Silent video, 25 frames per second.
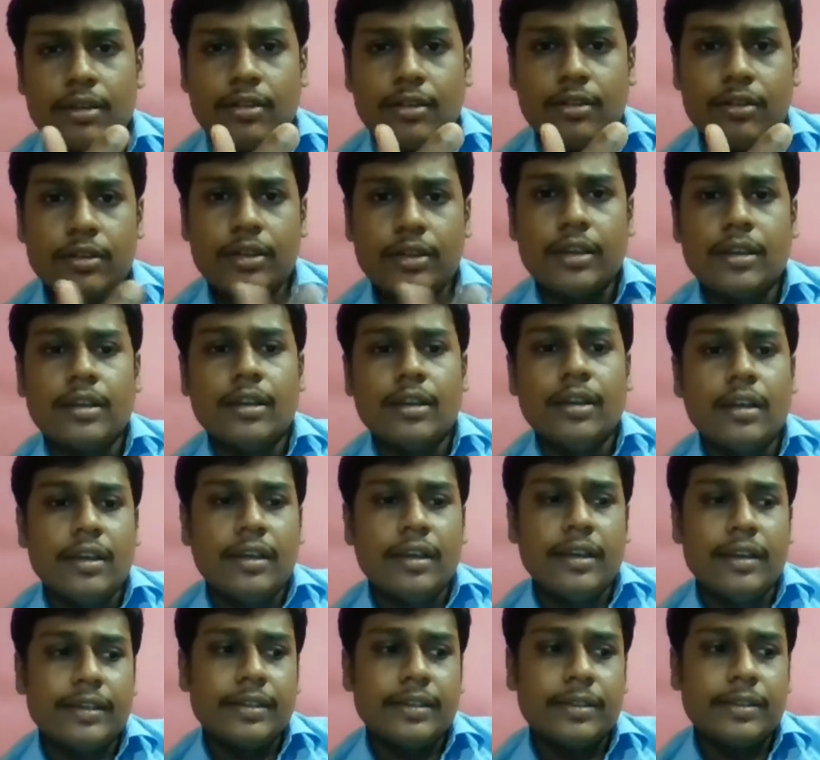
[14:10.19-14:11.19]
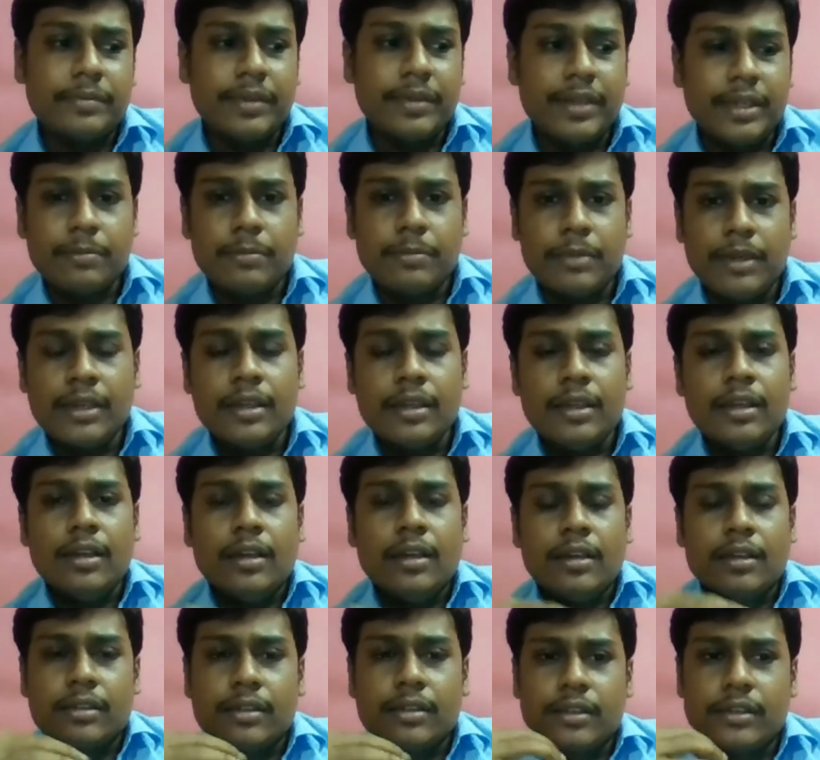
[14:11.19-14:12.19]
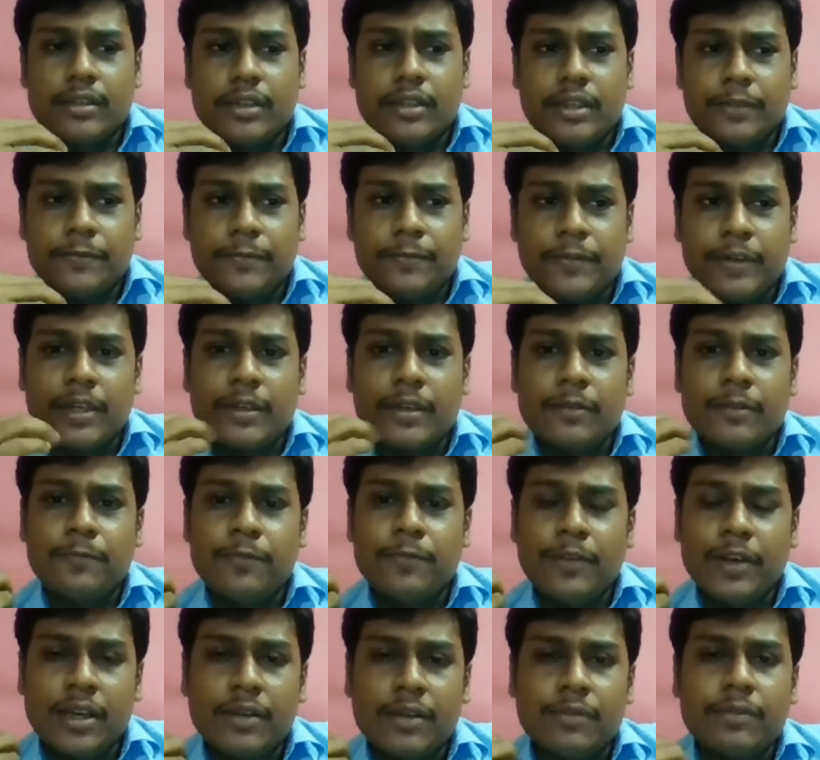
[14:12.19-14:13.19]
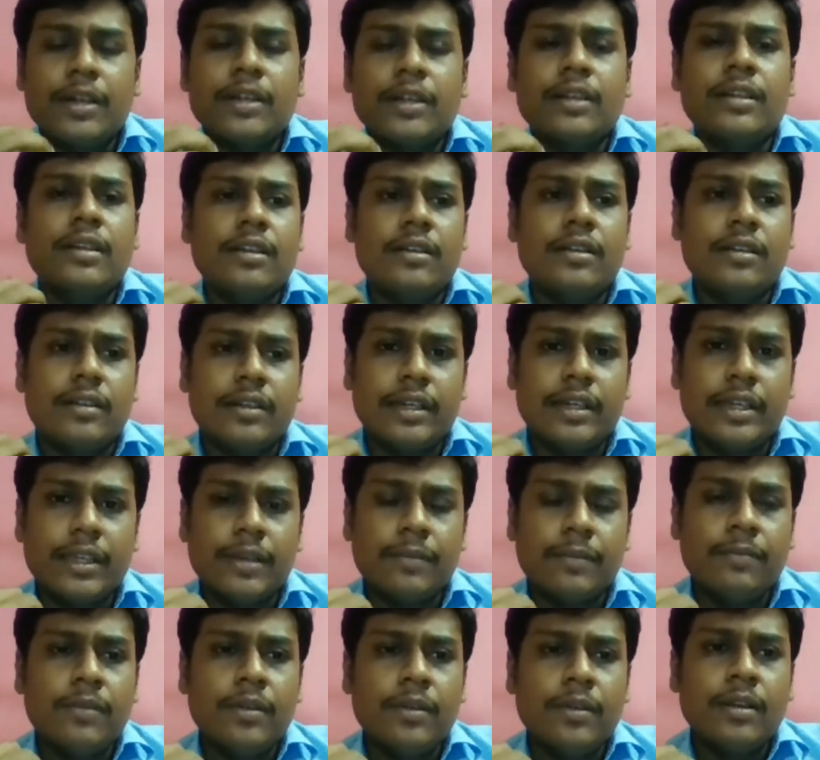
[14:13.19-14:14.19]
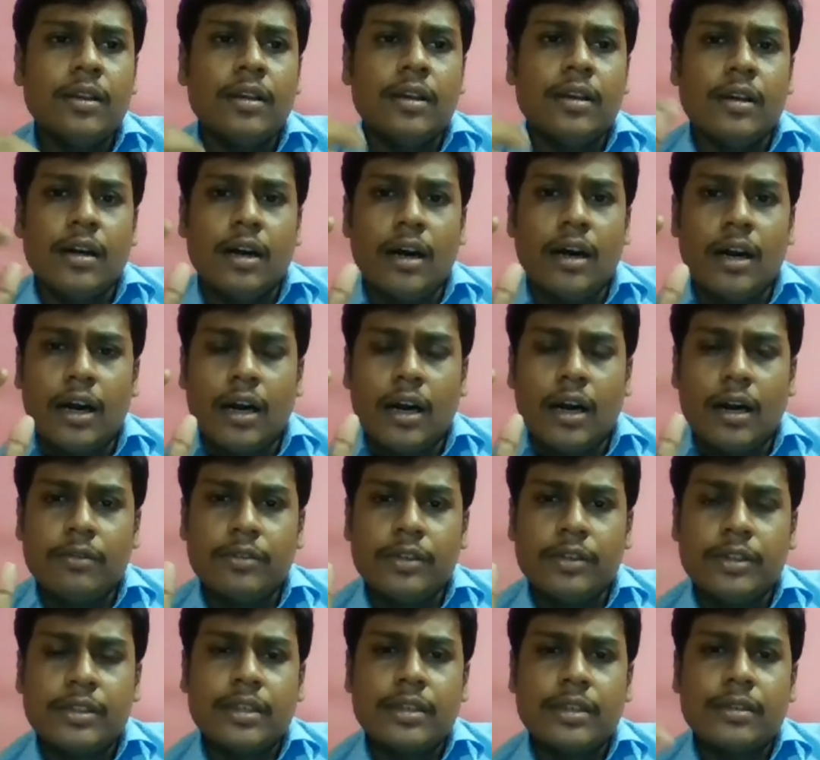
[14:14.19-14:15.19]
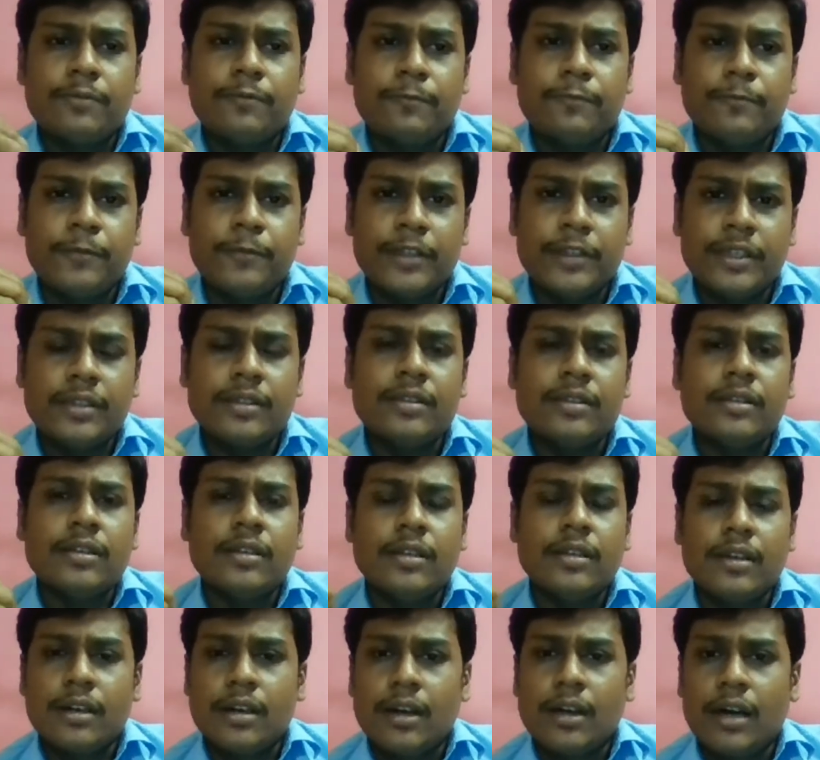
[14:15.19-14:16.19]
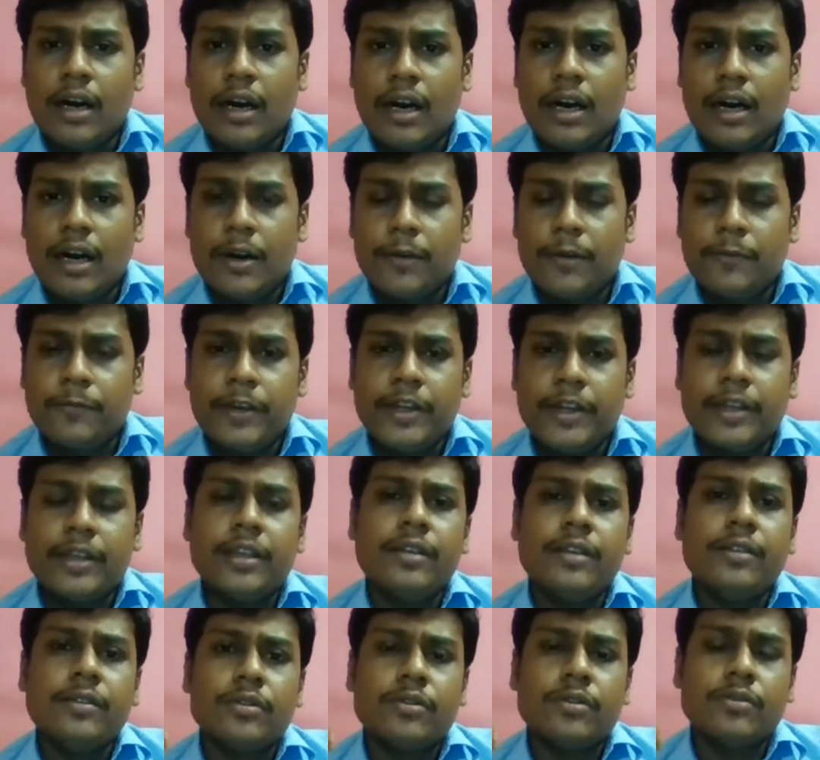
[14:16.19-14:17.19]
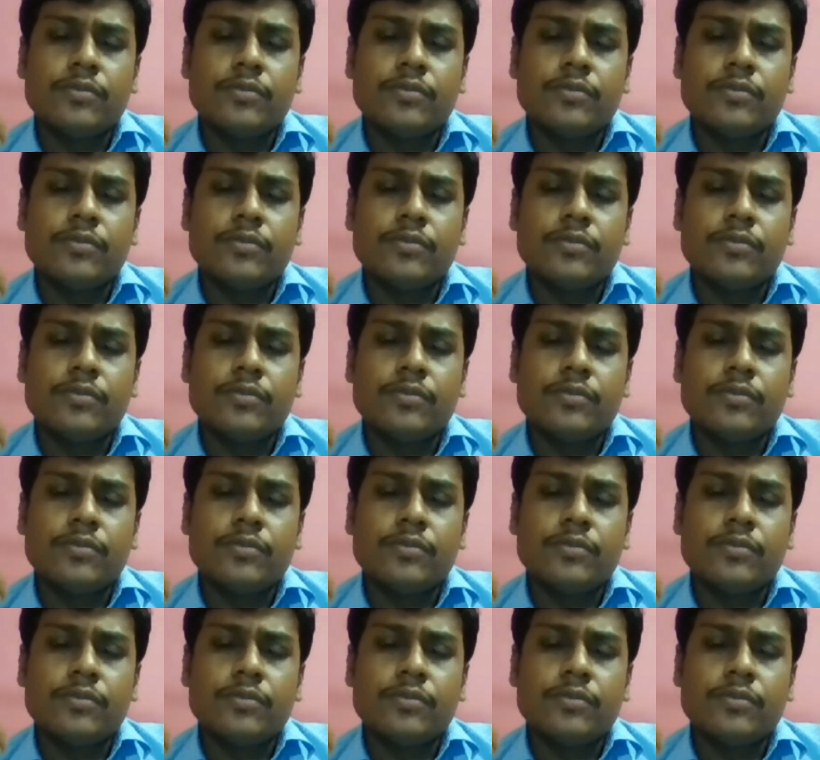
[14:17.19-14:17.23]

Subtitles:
Okay, it is made by the different flavored cream which are freezed very